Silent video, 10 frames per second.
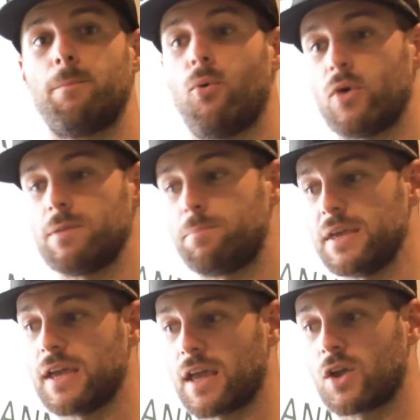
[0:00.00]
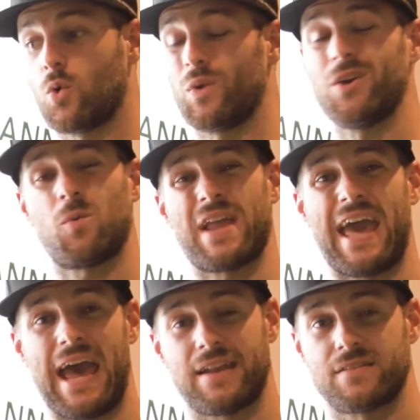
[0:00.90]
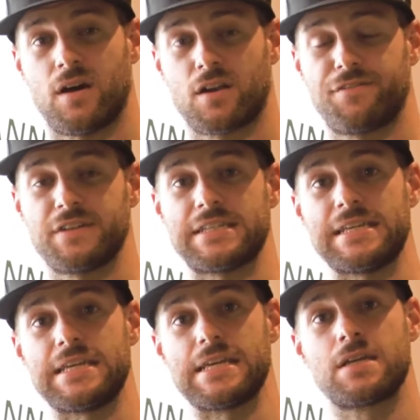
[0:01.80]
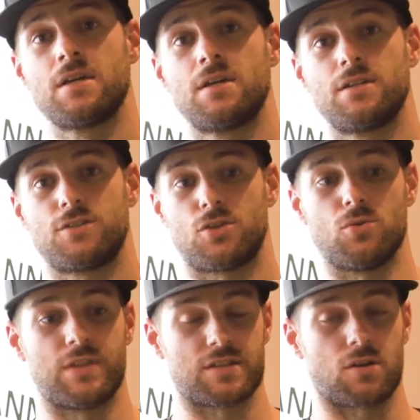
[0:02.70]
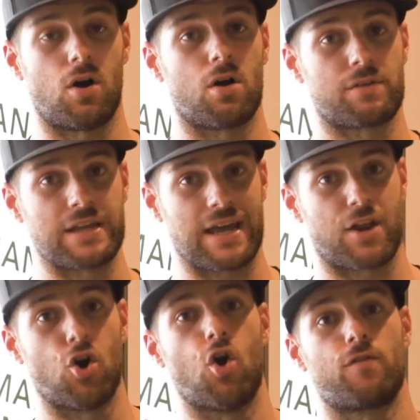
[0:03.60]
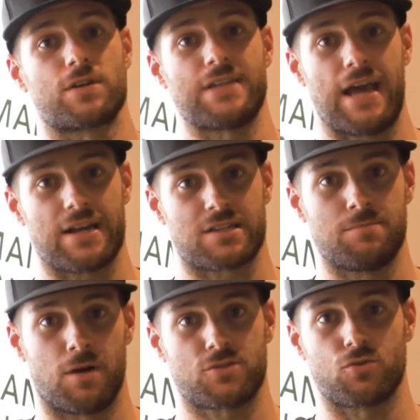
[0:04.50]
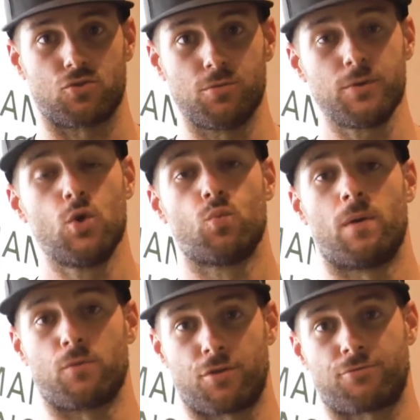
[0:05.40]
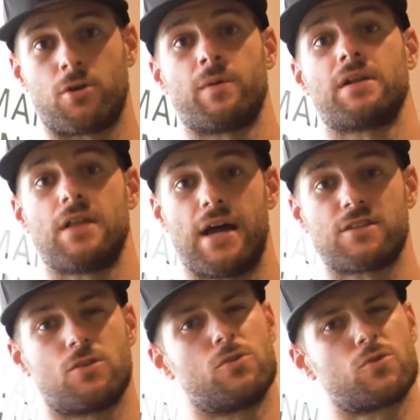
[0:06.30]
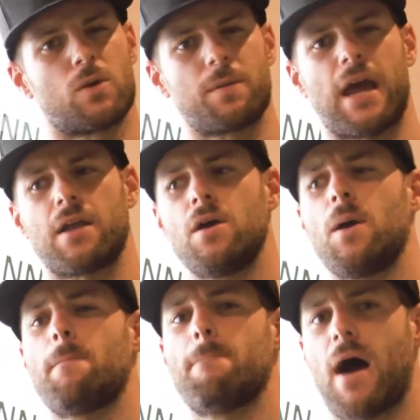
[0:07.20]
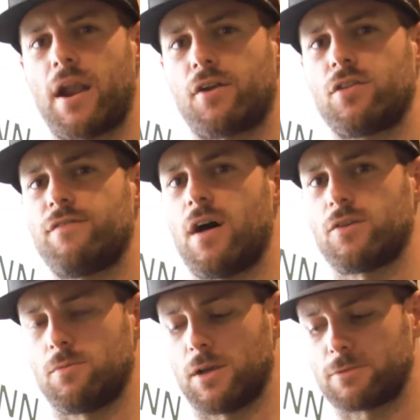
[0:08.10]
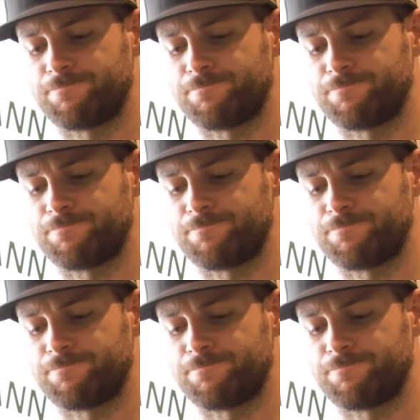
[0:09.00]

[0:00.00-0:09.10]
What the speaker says: Point being, we don't want to add a ton of fatigue to this already kind of overtaxed muscle group when we're throwing a lot. So you just want to kind of monitor the volume here.